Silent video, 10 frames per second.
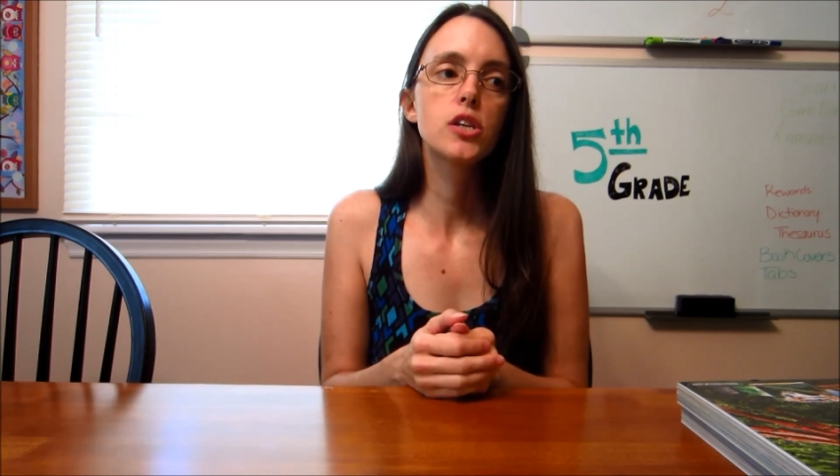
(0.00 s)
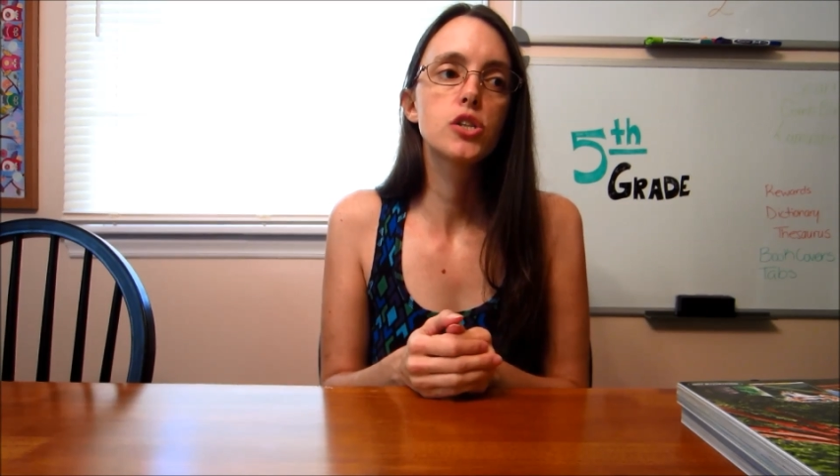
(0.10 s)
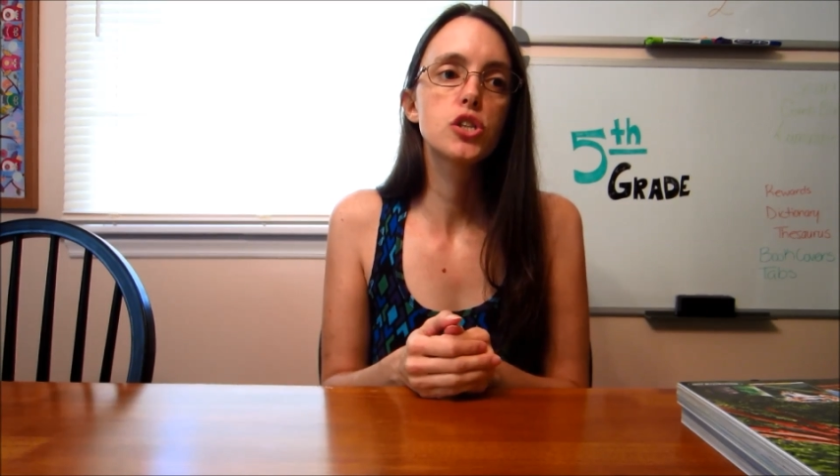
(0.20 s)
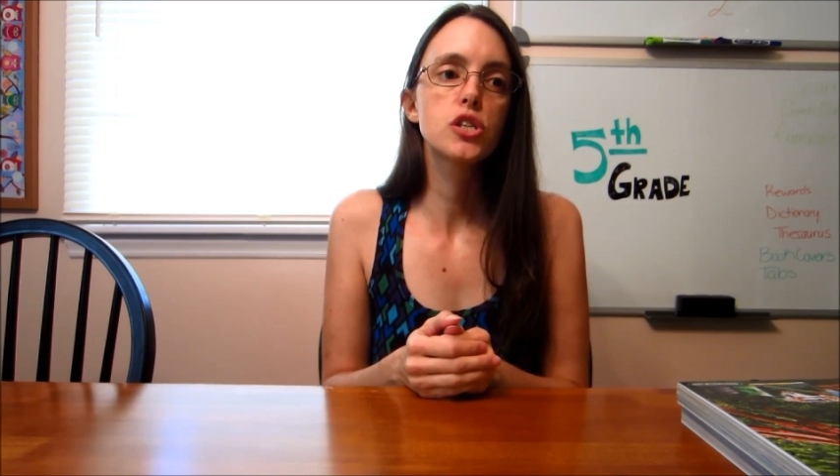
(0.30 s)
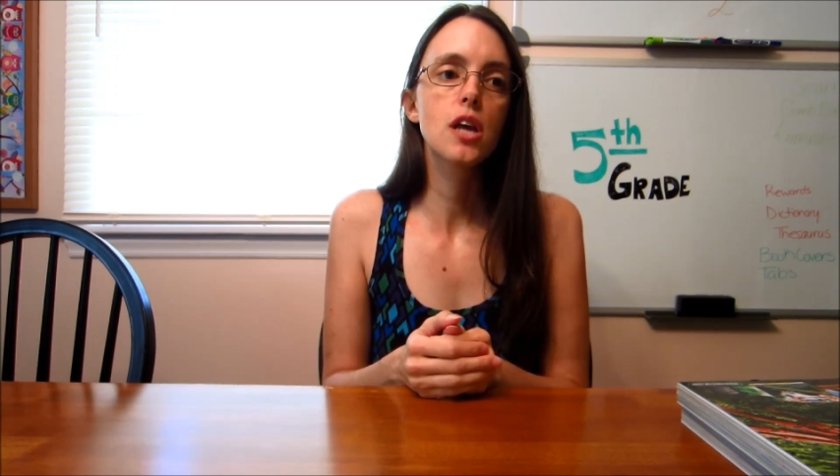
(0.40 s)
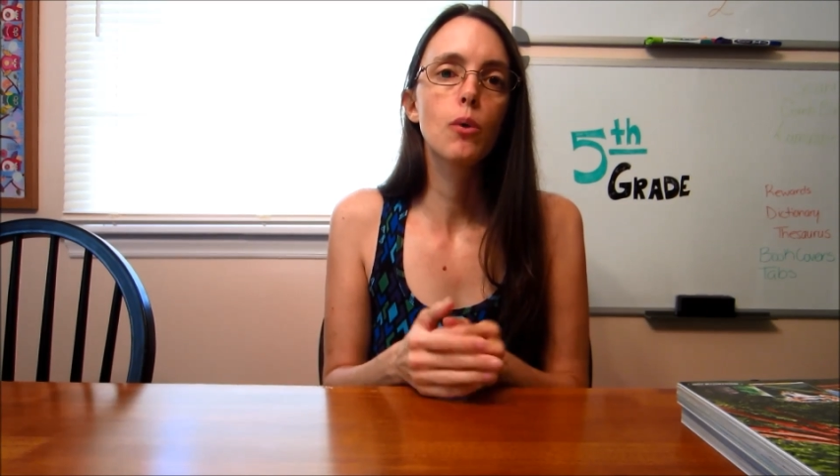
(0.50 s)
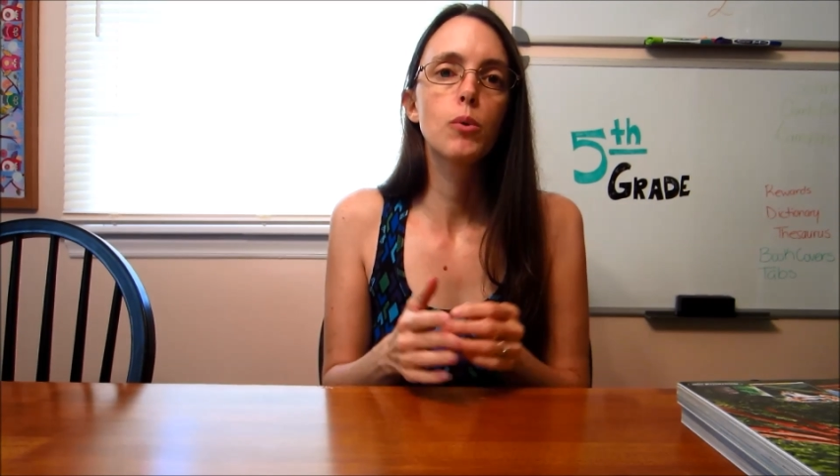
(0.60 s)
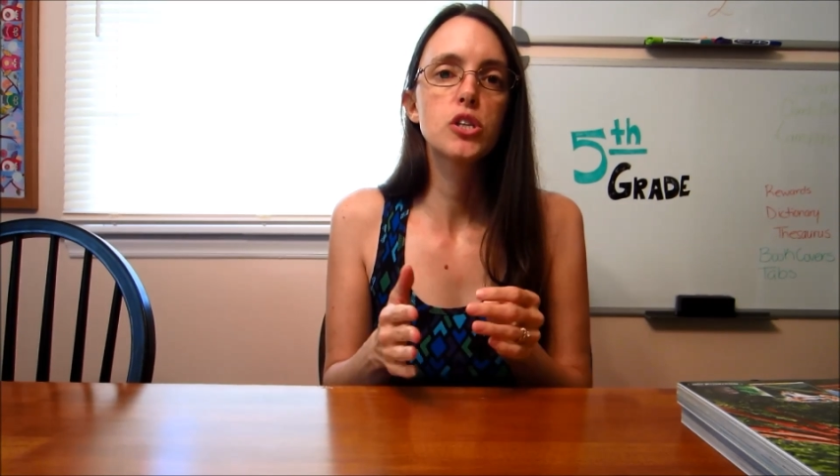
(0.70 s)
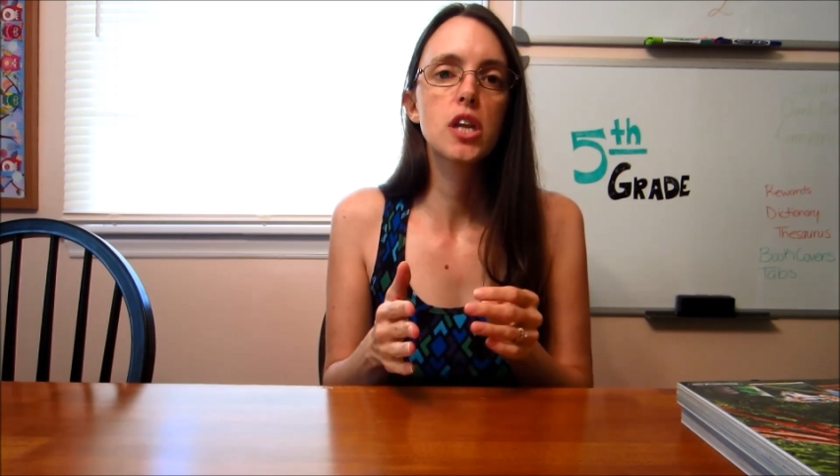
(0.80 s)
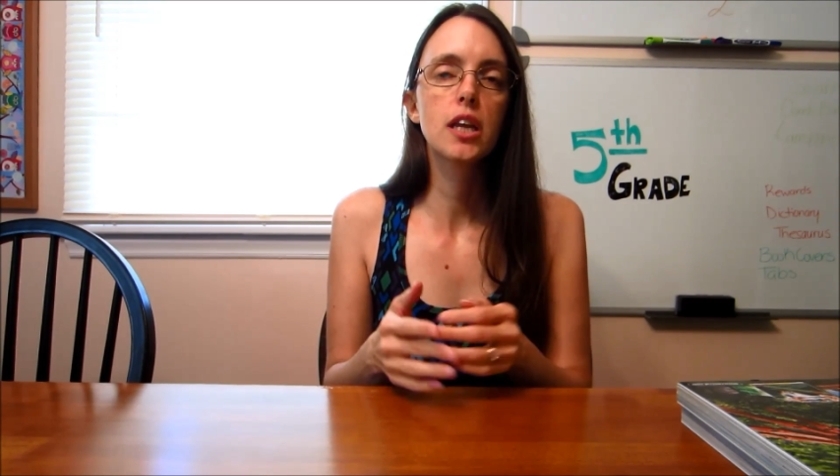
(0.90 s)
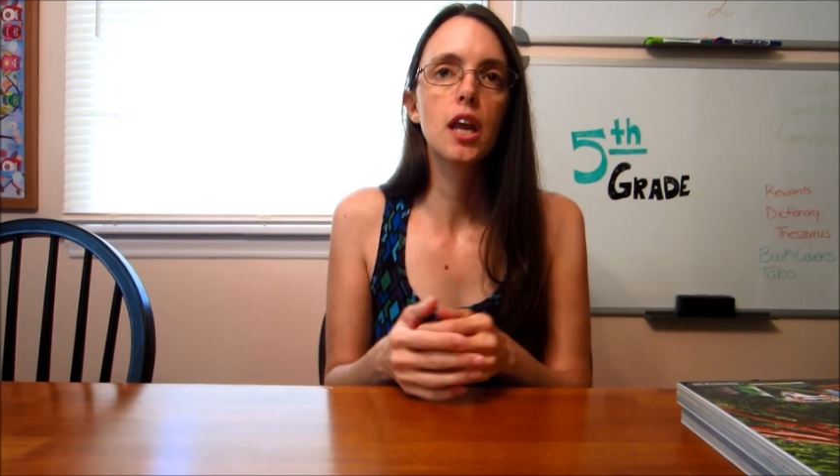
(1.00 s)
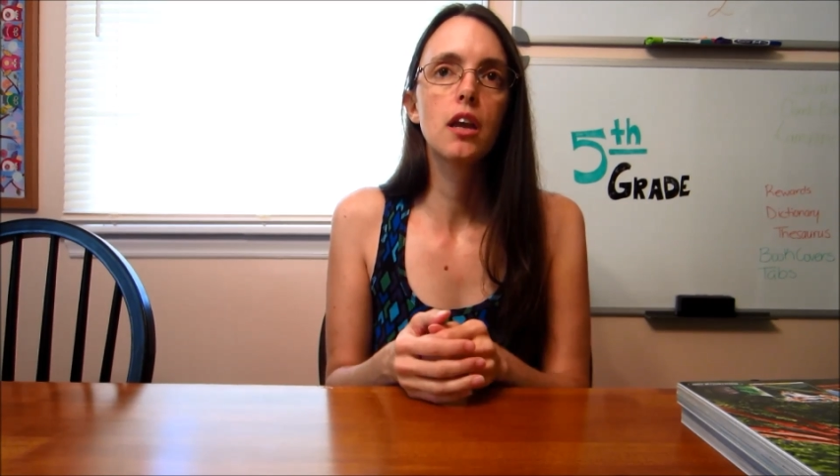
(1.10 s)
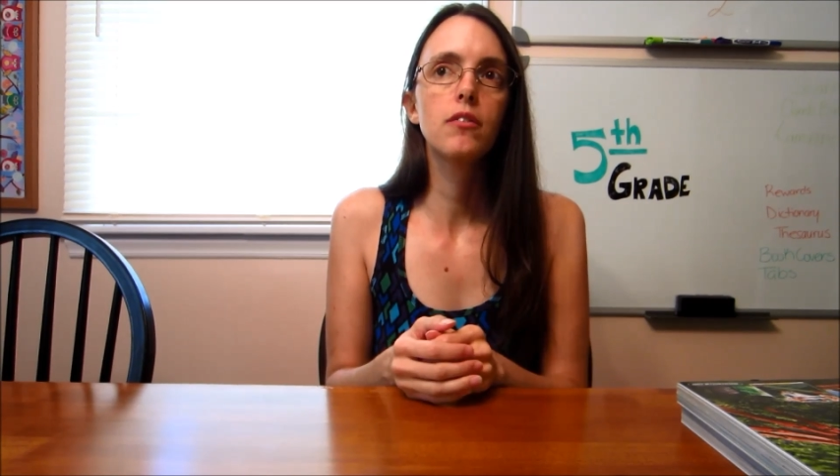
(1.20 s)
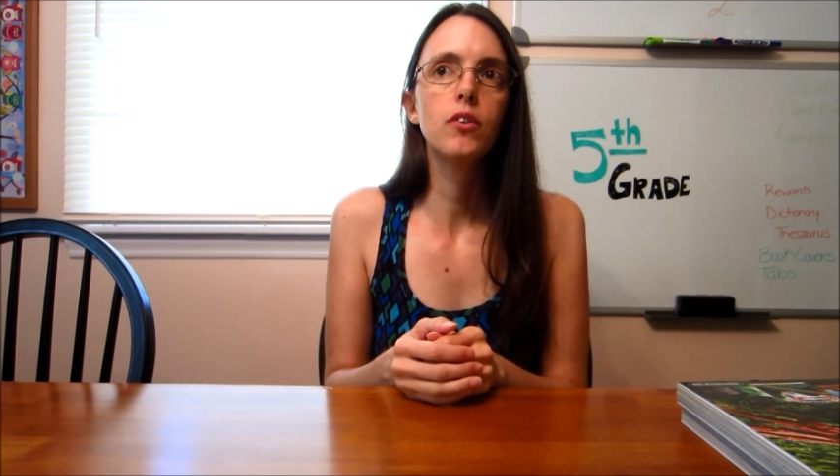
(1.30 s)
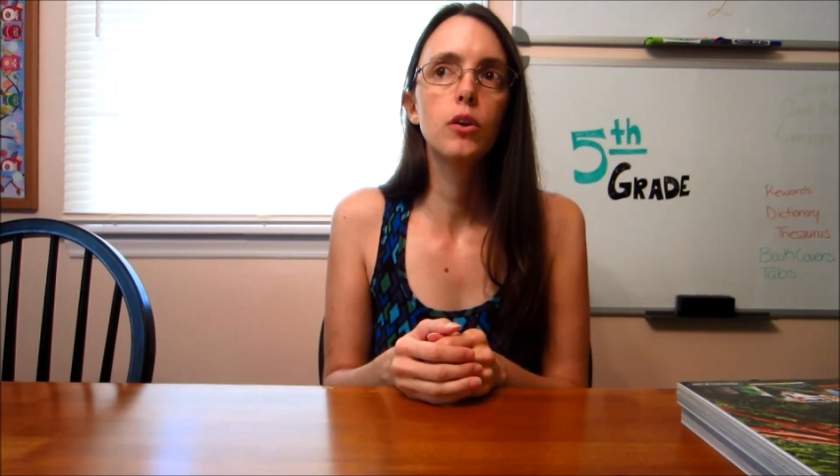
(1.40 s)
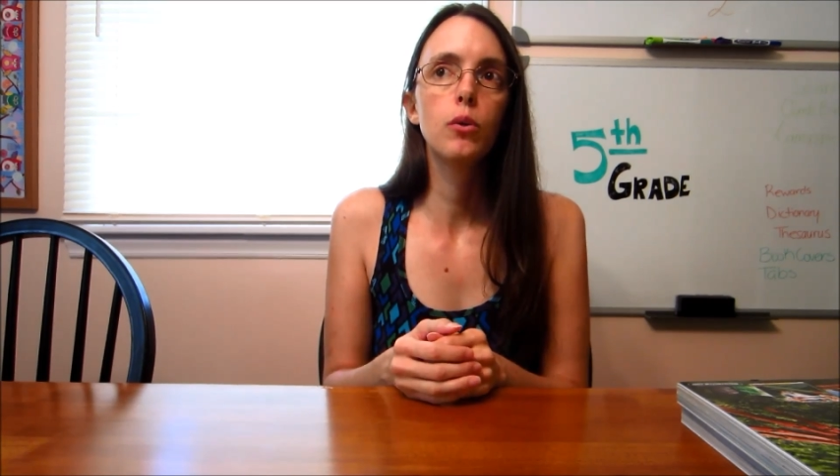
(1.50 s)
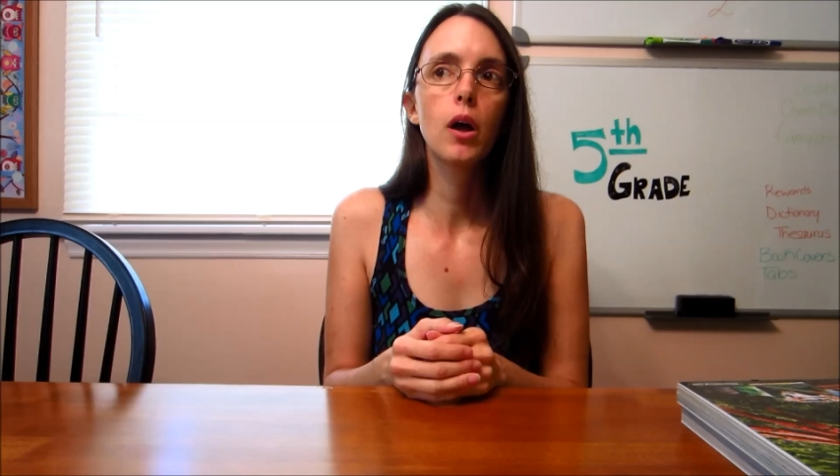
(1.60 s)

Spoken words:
It's just I wish they gave you